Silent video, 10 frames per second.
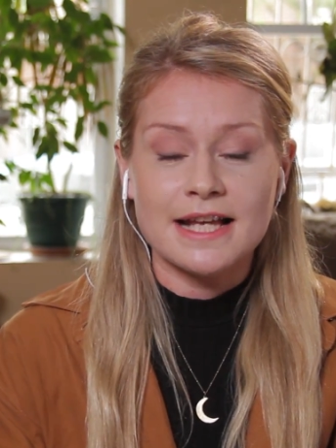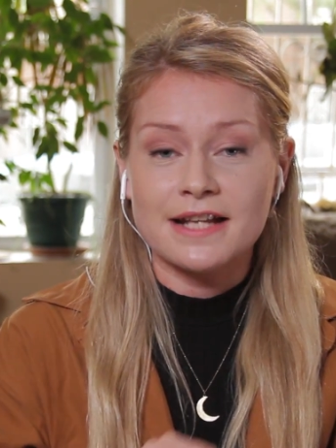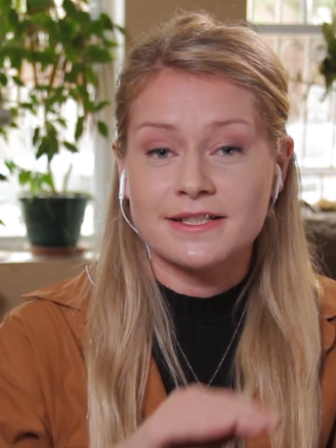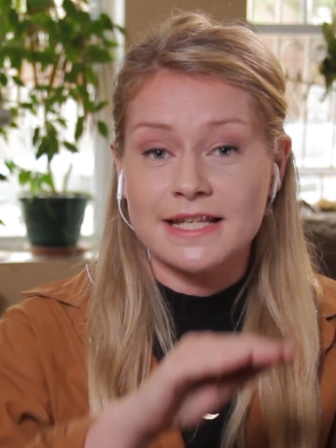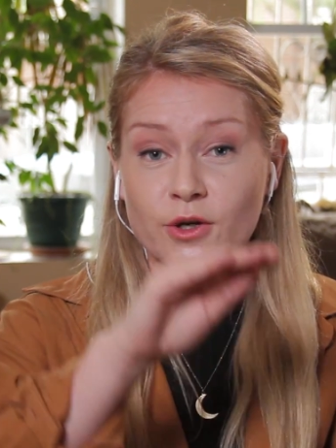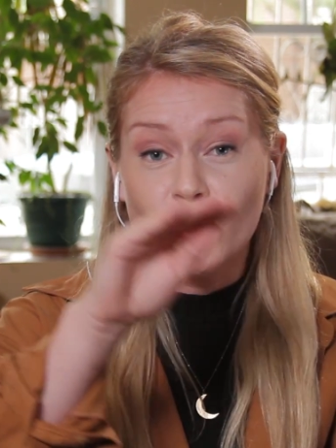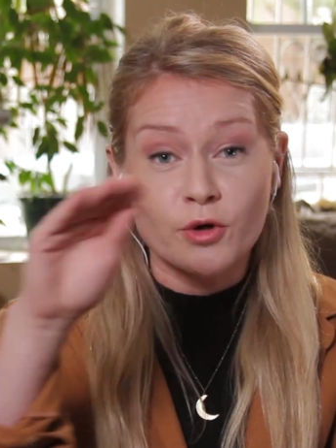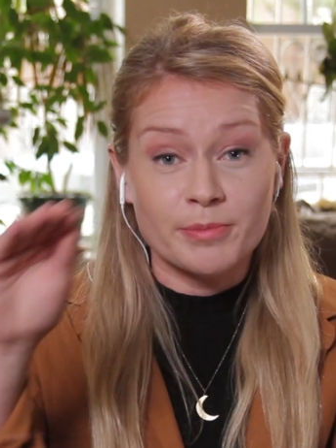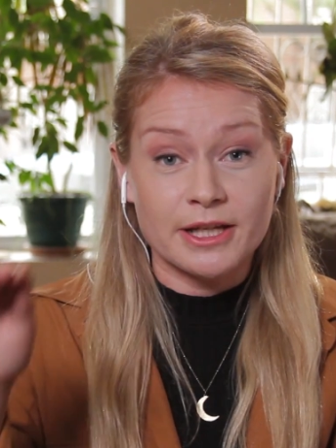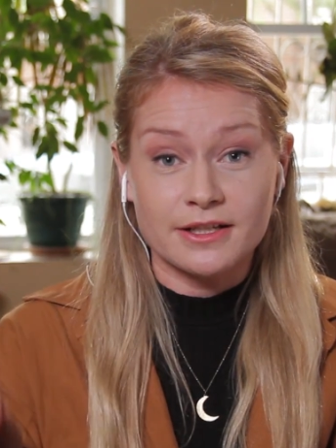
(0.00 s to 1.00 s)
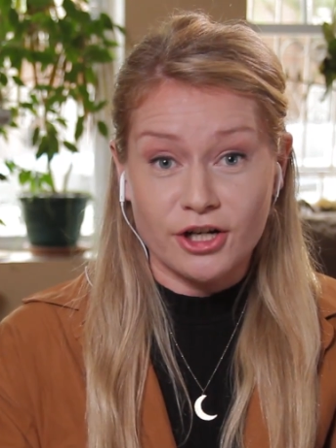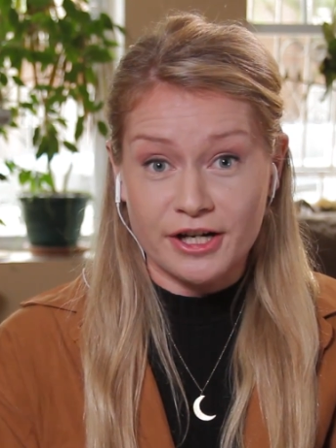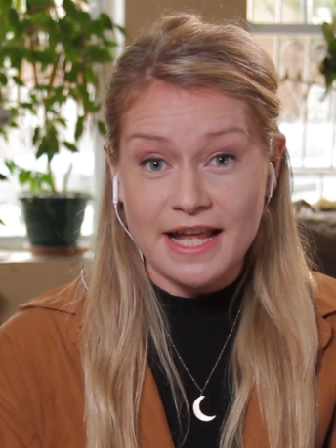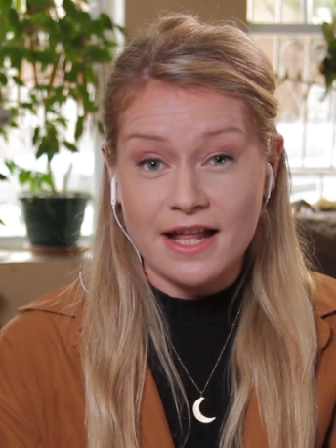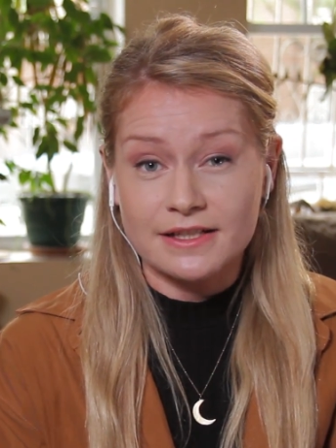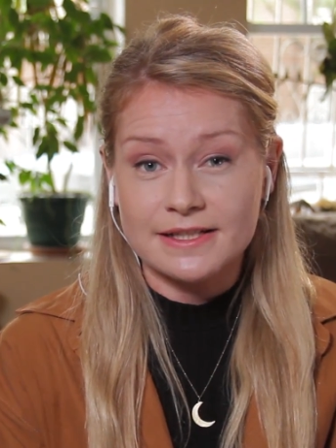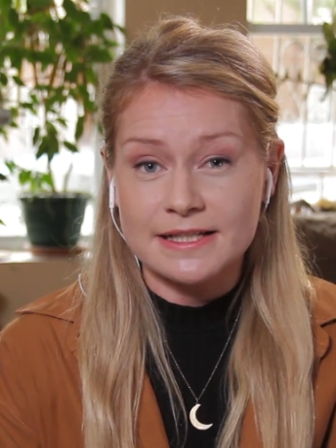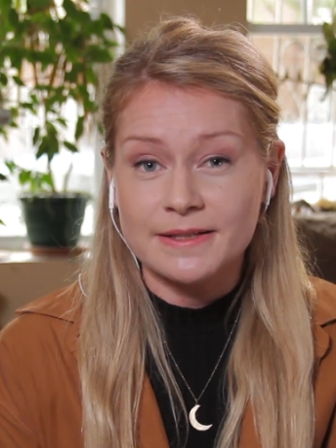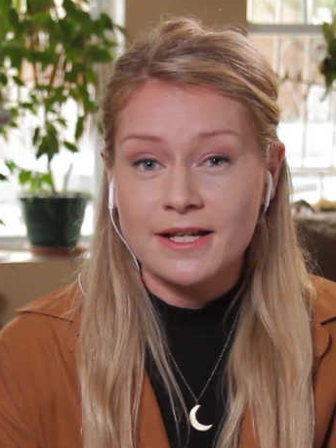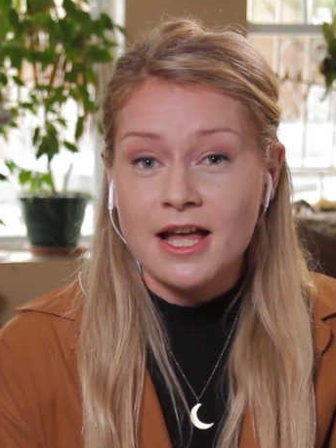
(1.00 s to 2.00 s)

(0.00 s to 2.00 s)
as they orbit our galaxy.